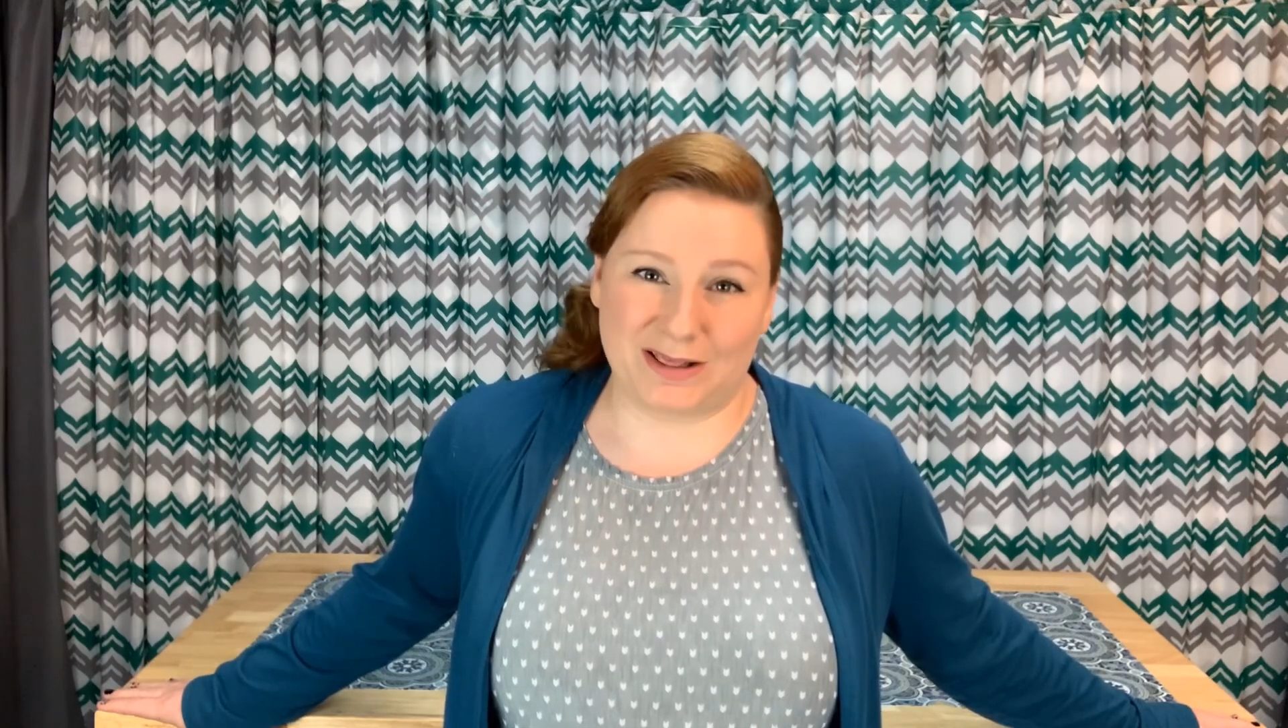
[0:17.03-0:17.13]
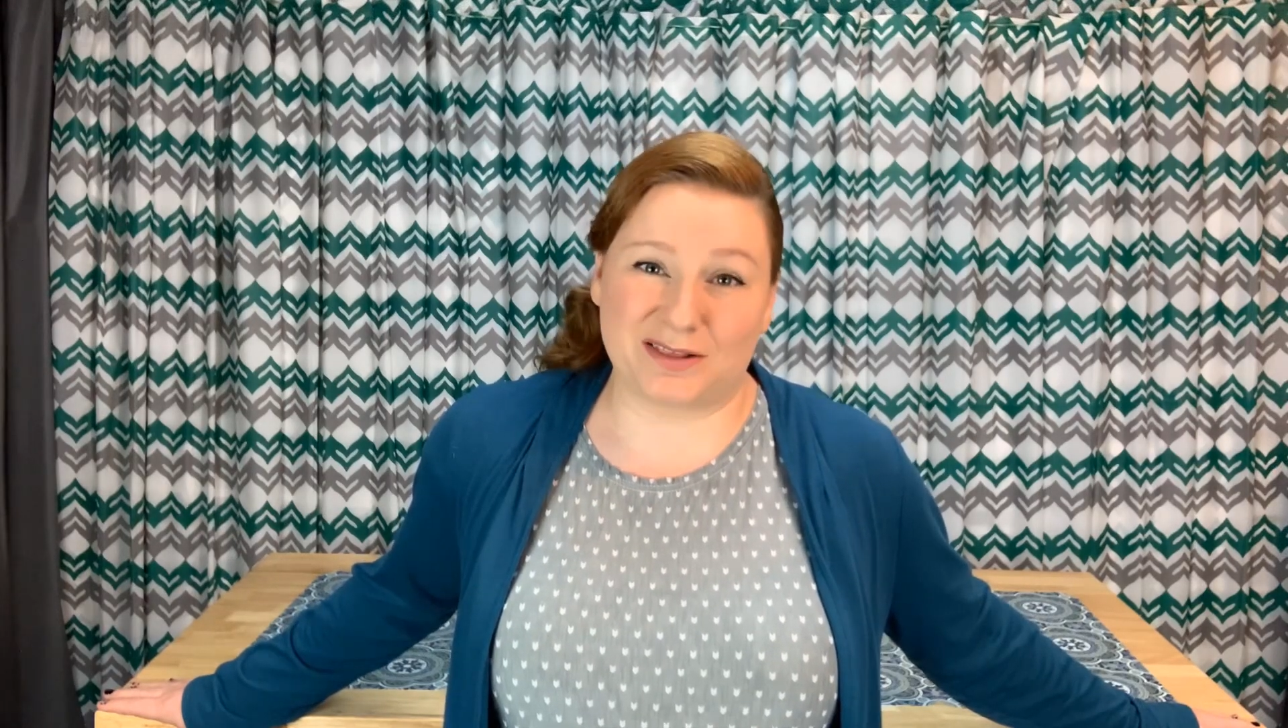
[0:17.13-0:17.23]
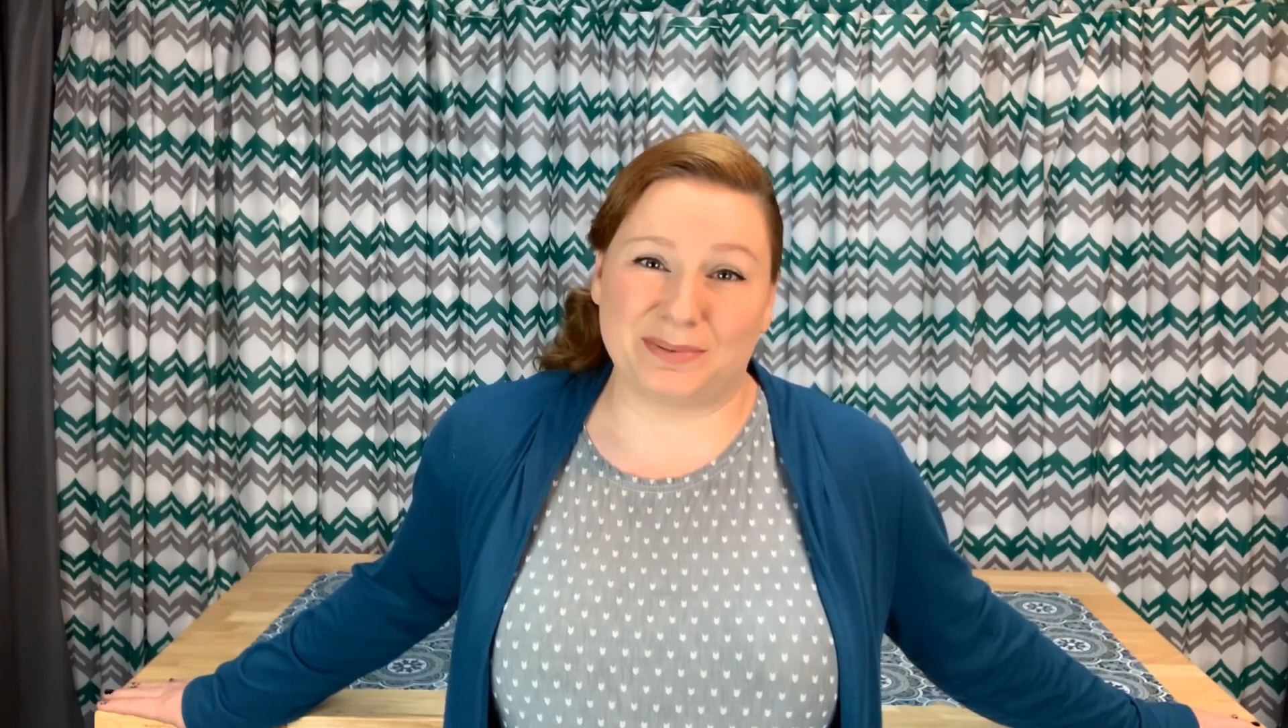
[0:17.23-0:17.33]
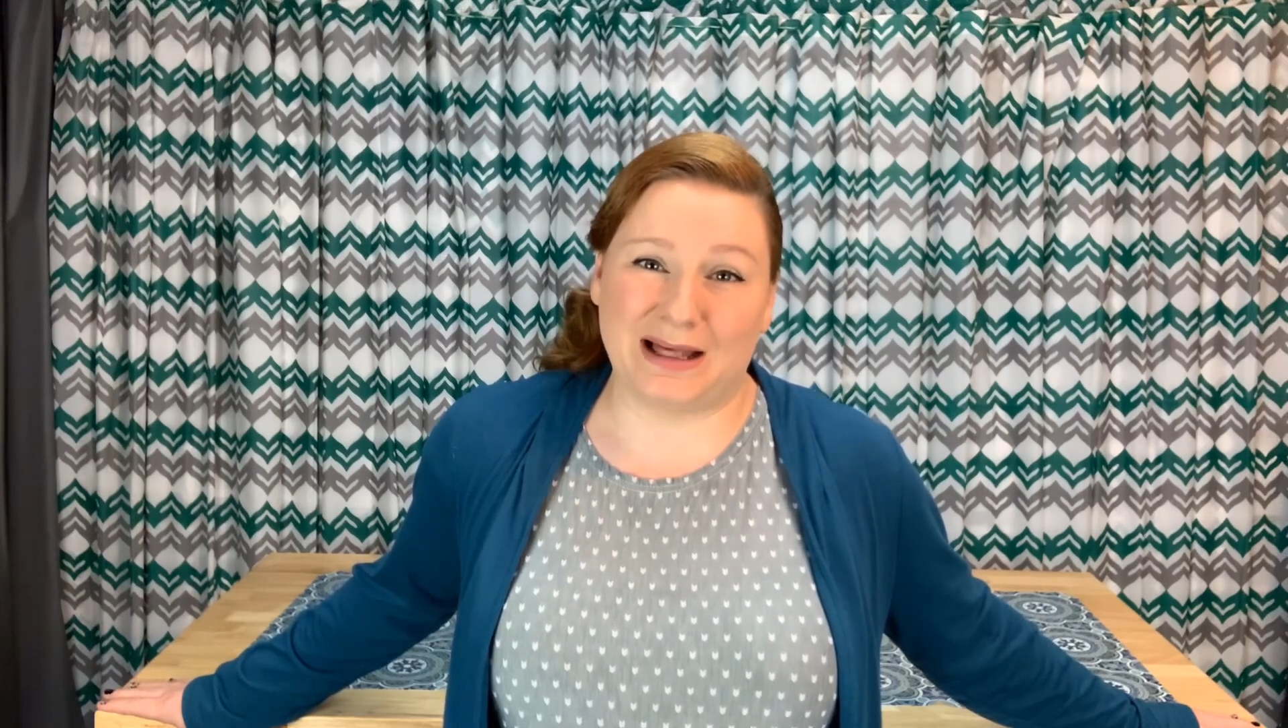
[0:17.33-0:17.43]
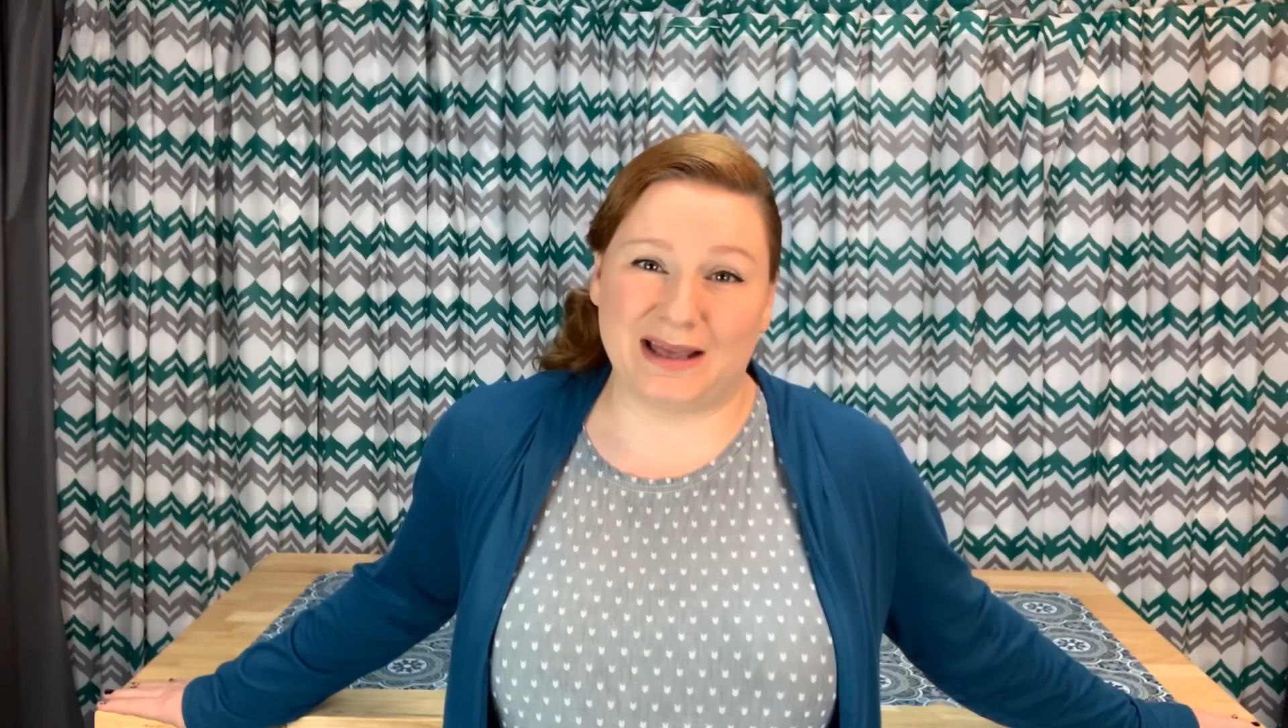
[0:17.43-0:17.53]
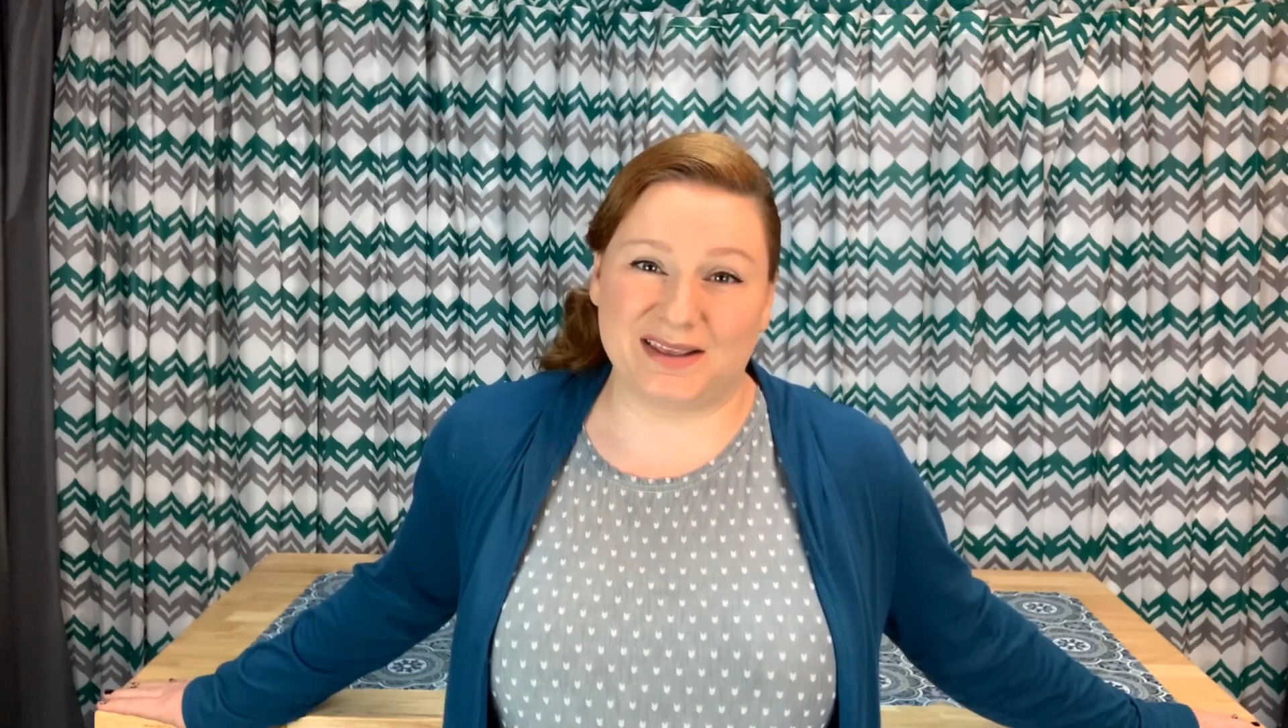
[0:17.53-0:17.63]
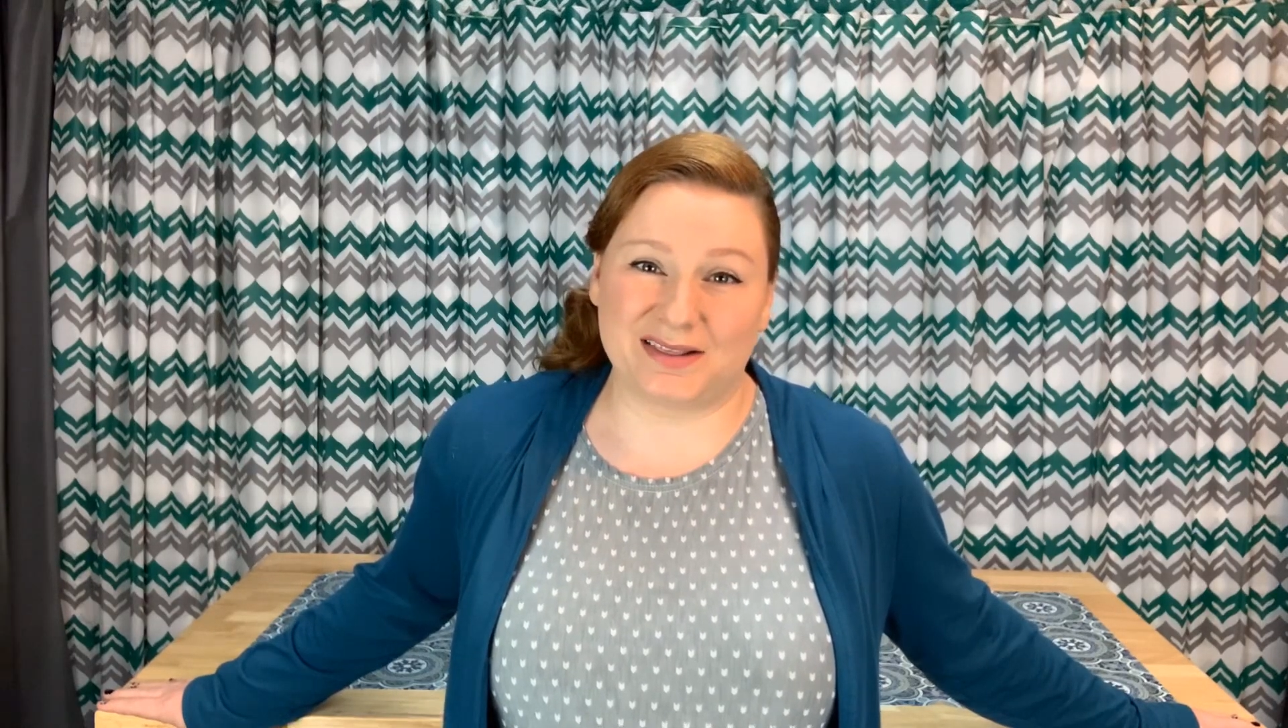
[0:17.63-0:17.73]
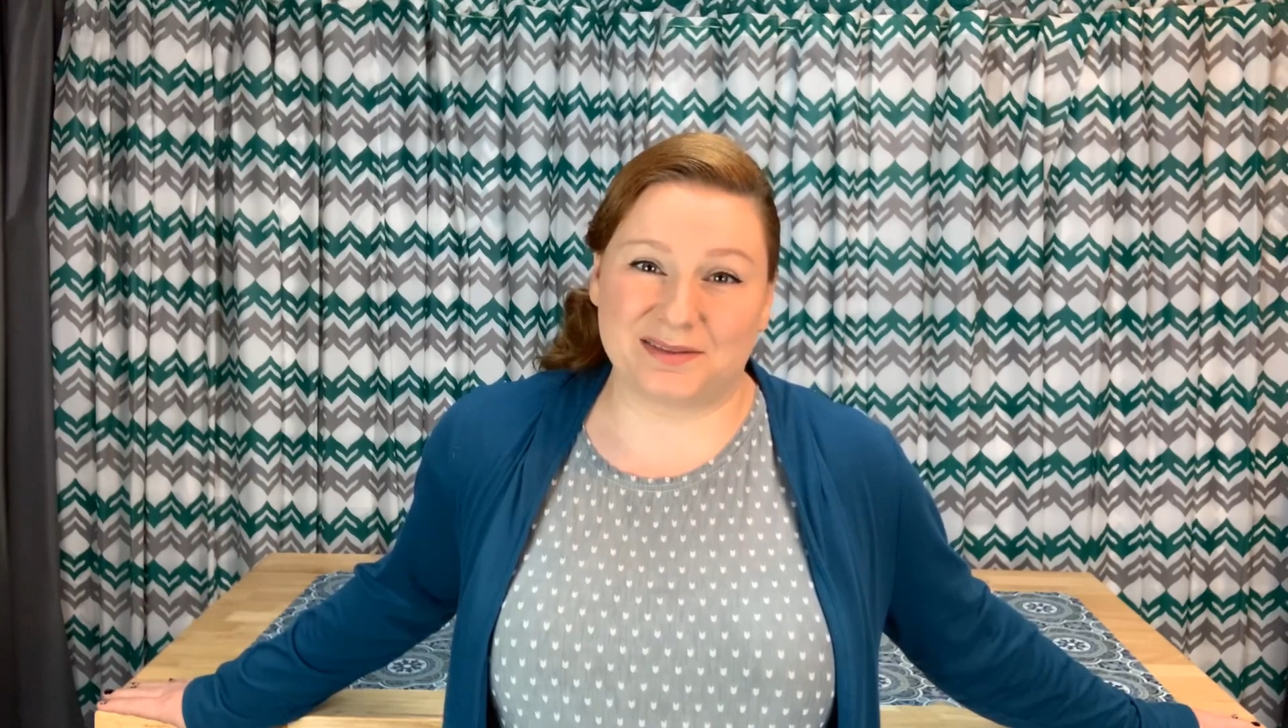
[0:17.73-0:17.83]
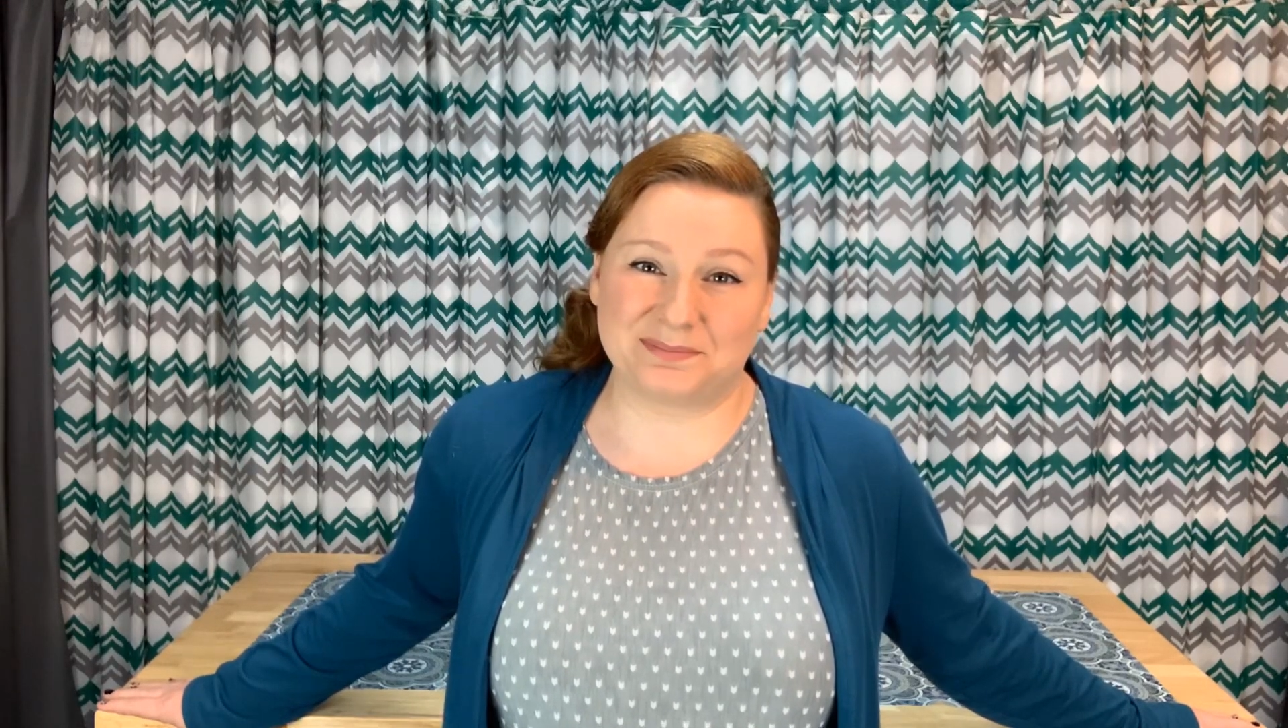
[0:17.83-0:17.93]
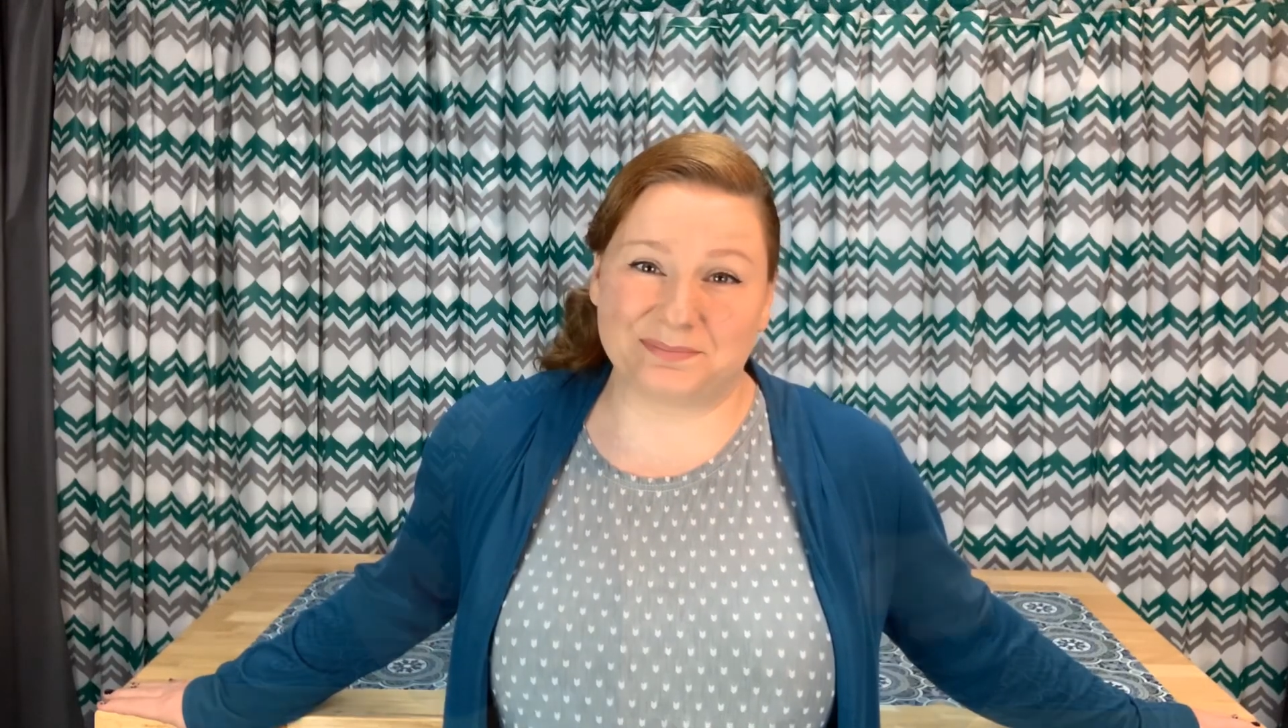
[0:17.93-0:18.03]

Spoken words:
supplies.